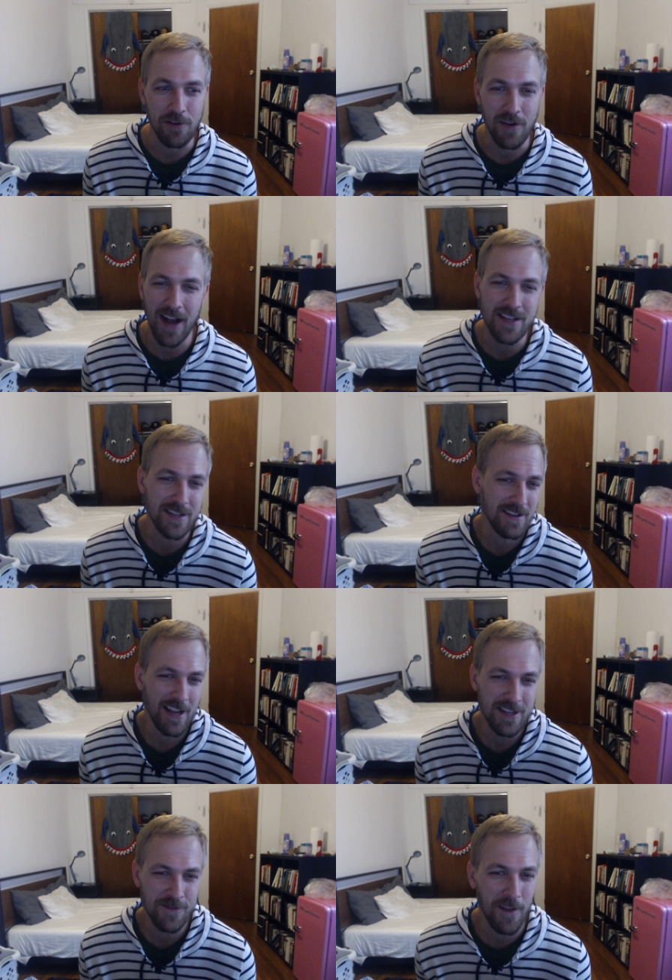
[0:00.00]
I just
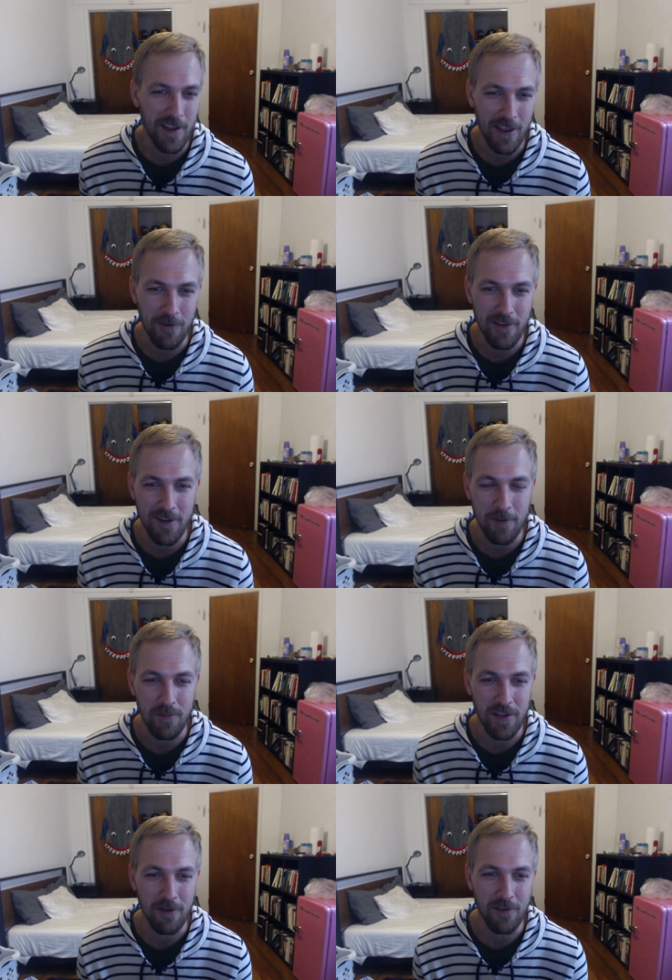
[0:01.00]
felt like it was
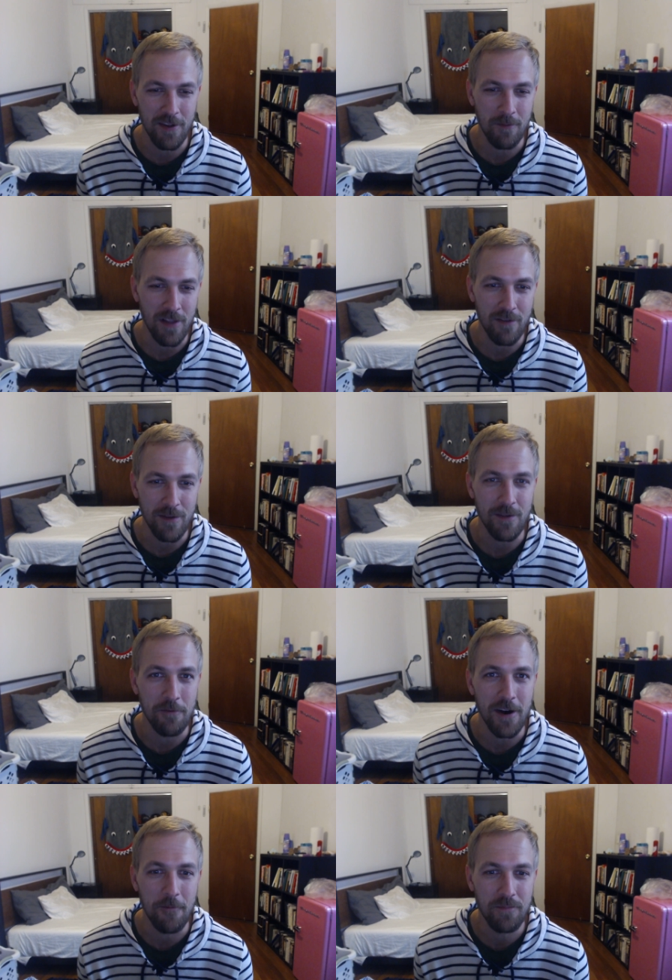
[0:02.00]
him loving me
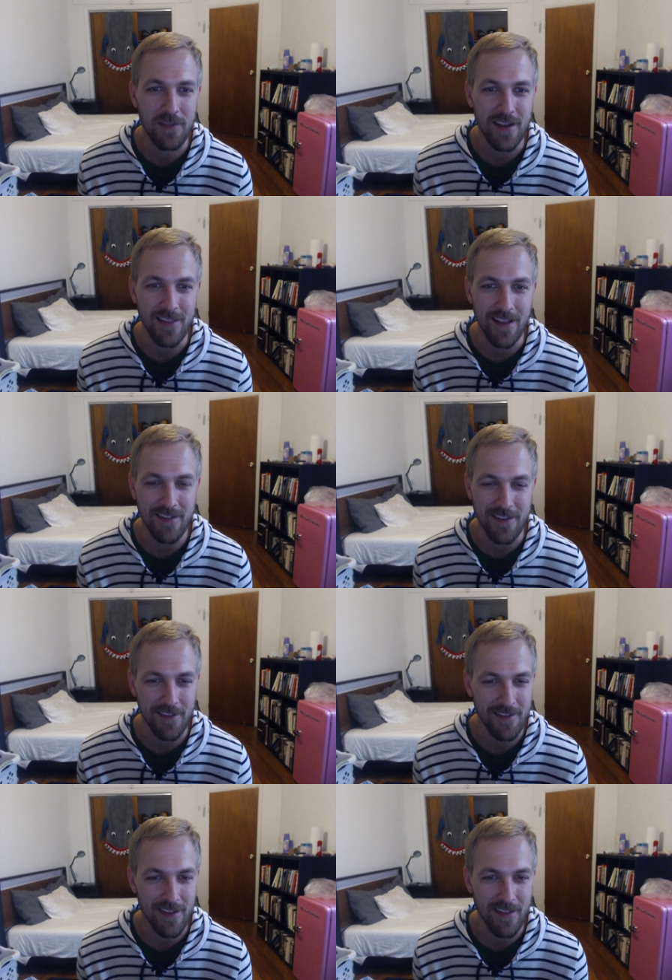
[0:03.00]
well in that sense,